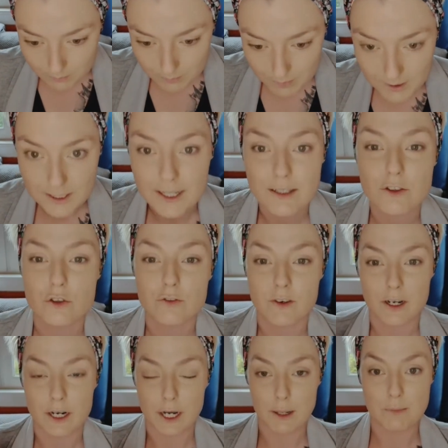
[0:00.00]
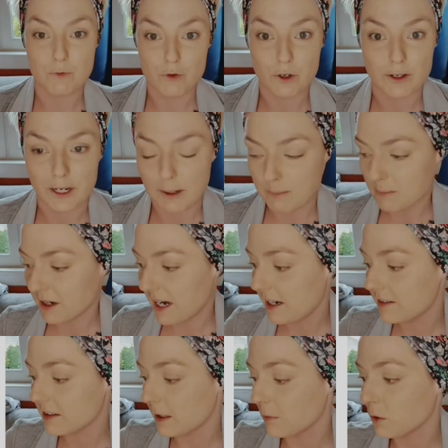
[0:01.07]
But yeah, so far I am really
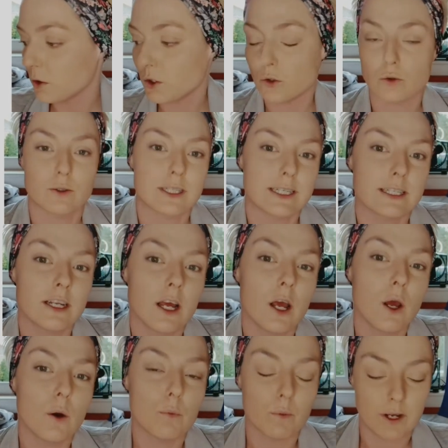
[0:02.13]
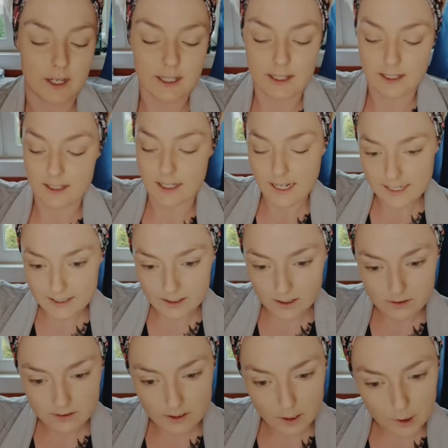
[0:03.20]
impressed. I'm going to go in with a light
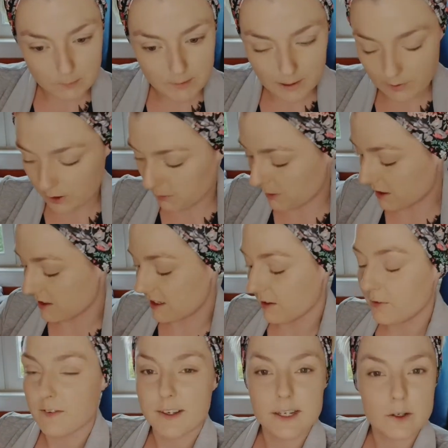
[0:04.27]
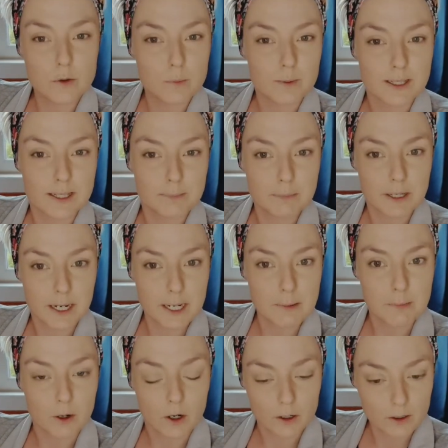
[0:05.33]
dusting of powder because I feel with the
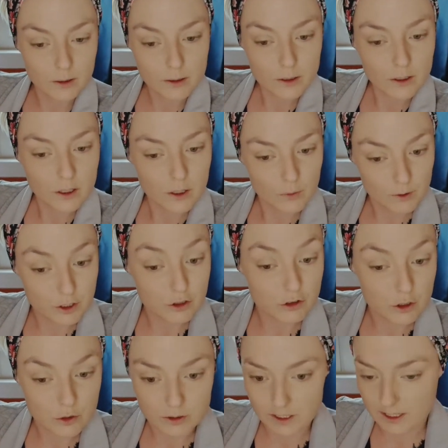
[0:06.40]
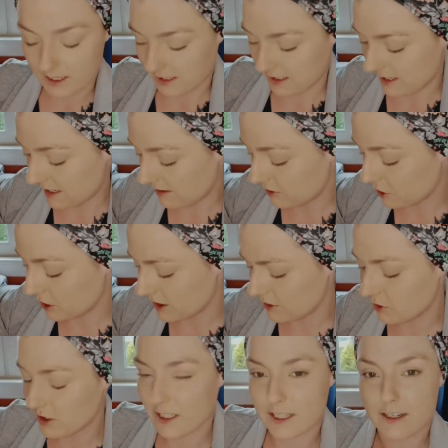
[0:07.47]
primer, which is the only thing that has
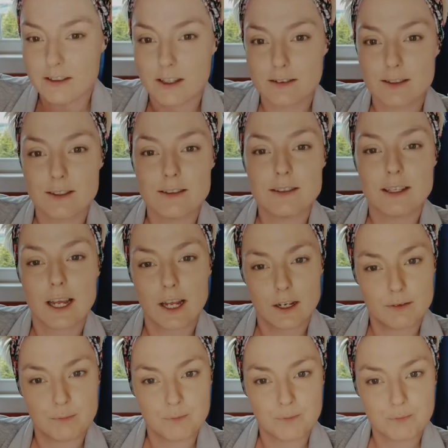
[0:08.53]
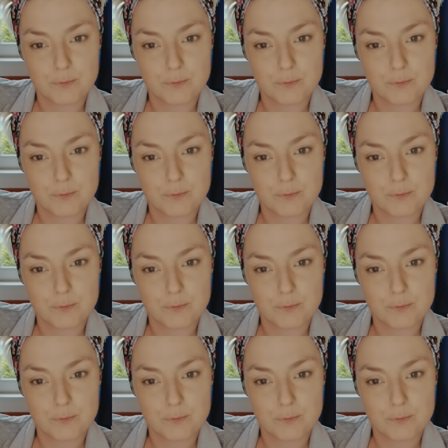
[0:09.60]
changed, that this isn't setting